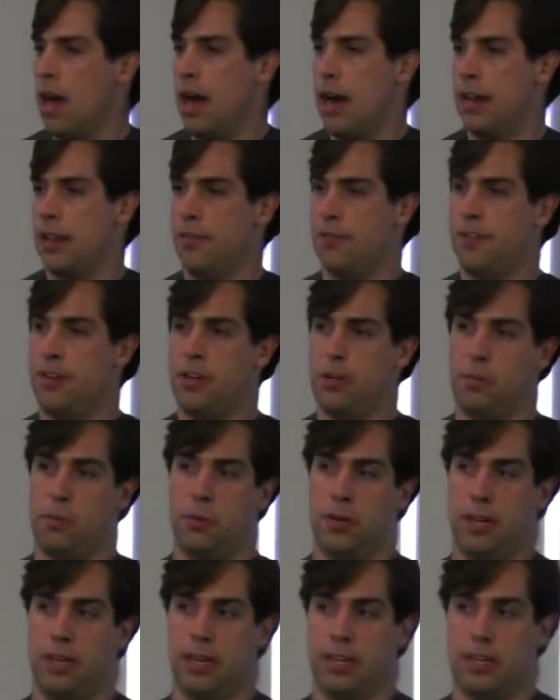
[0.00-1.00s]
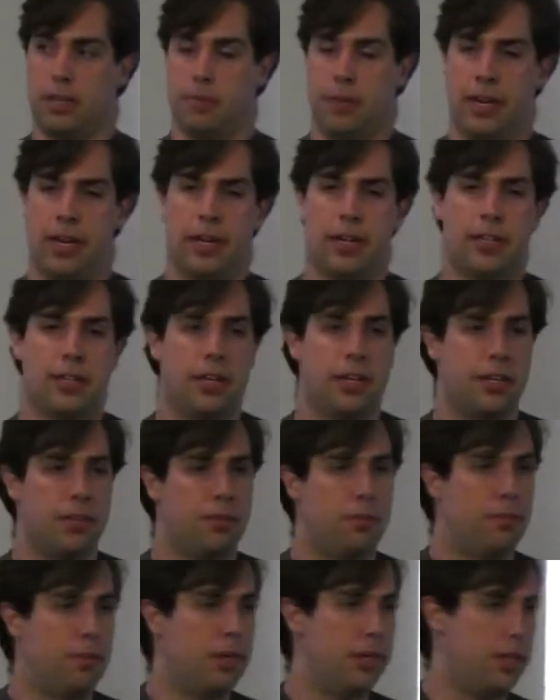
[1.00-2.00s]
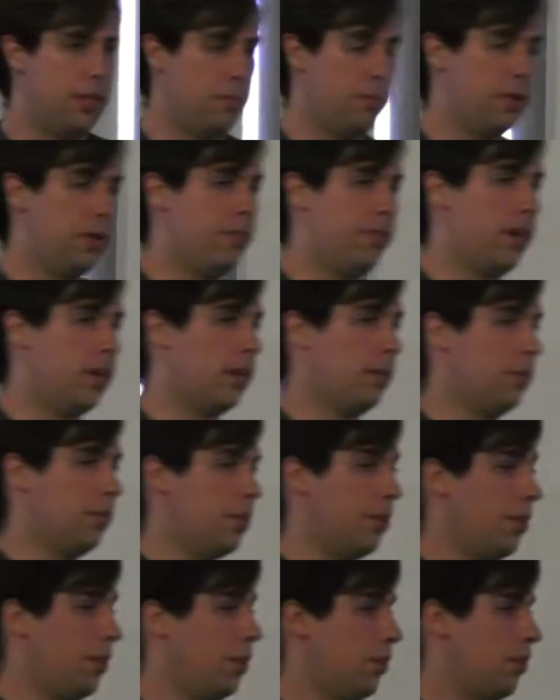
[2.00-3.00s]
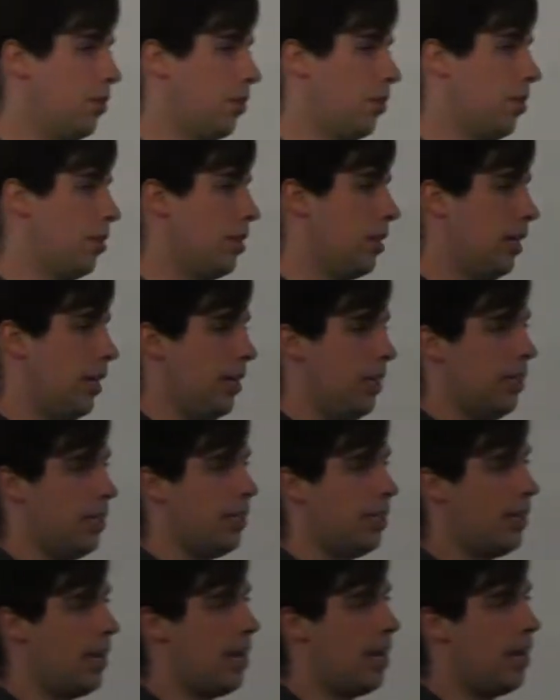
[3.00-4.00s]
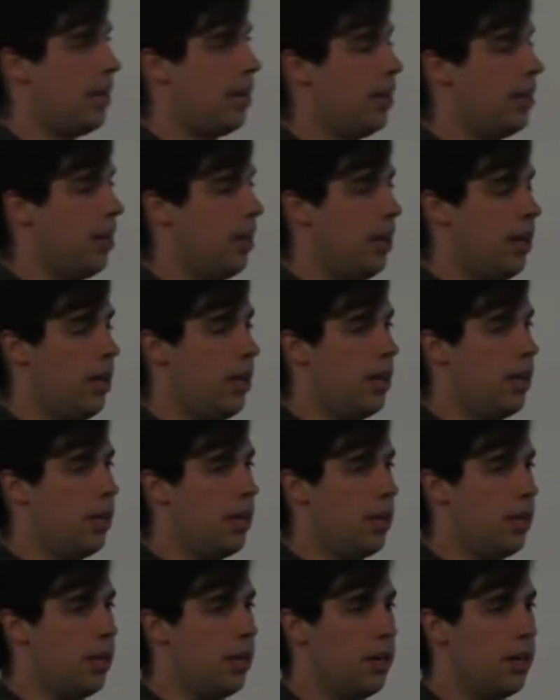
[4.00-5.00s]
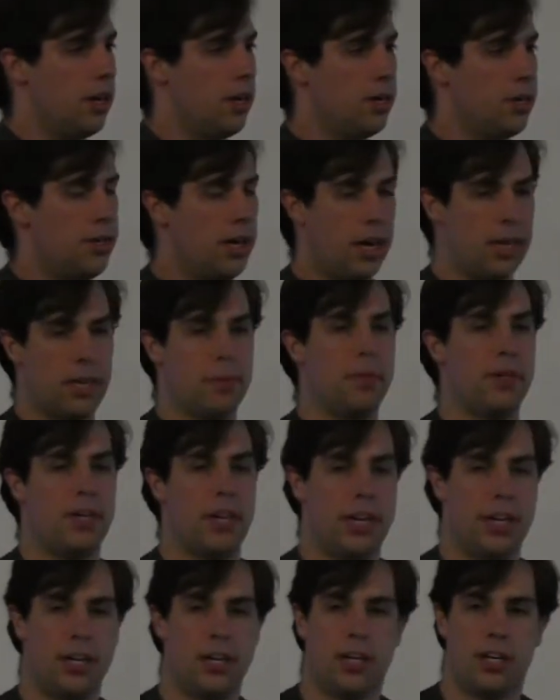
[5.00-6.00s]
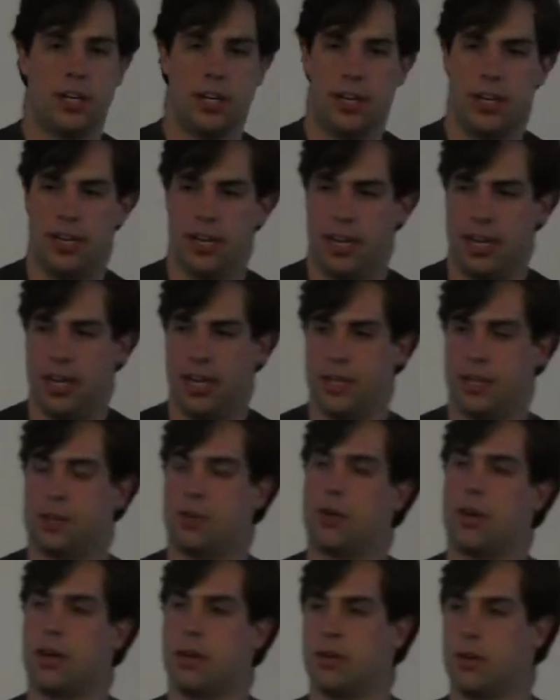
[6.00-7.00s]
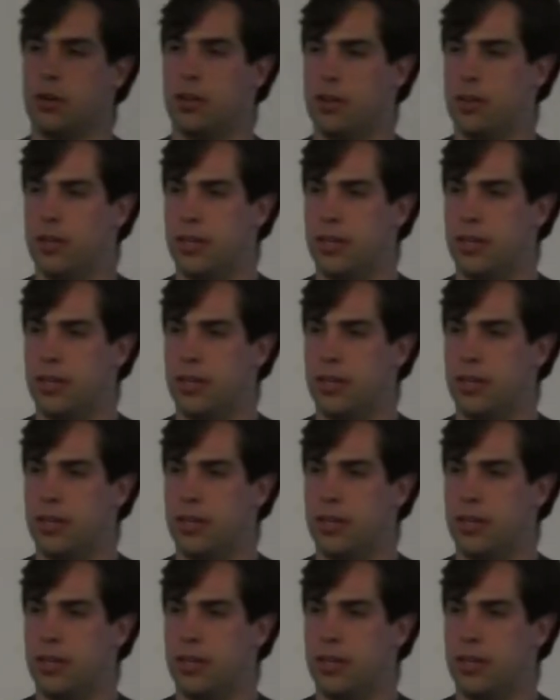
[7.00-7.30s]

And the final point I'd like to make that has really been valuable to the users is that documentation is critical.